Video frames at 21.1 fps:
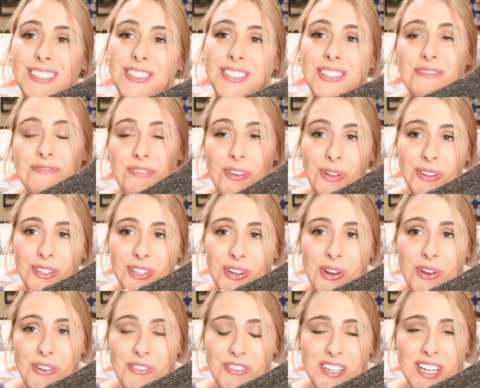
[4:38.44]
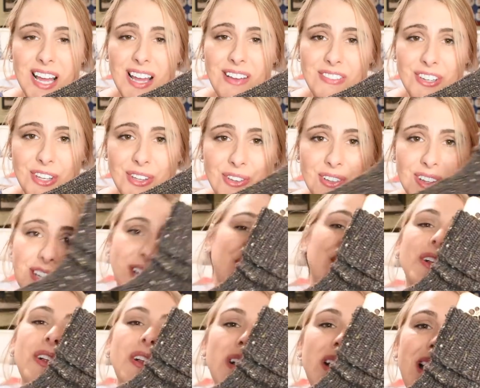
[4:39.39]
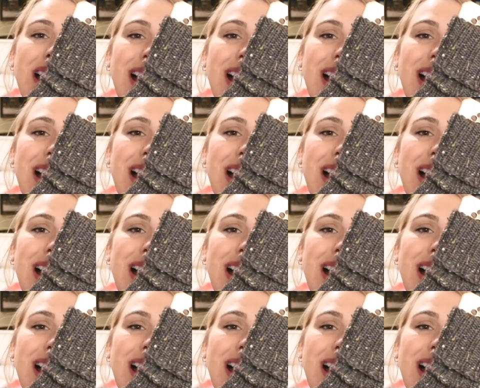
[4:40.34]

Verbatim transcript: And fold it over and have a cute little